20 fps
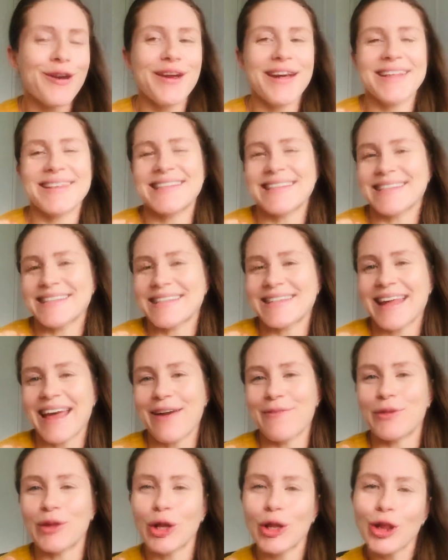it doesn't
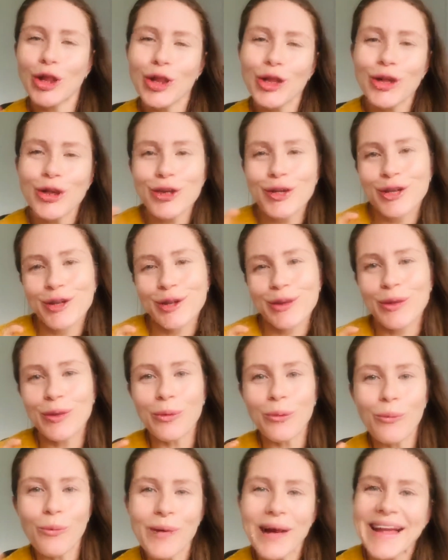have the gluten, the
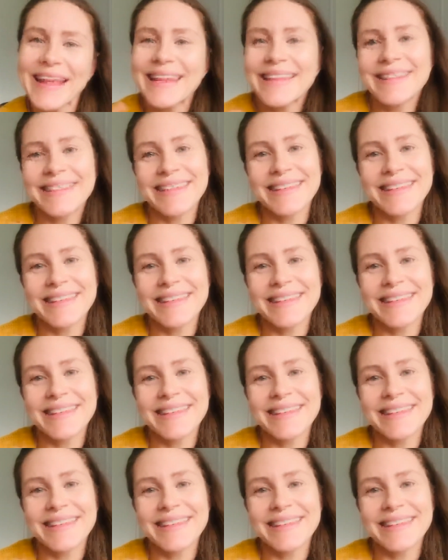wheat,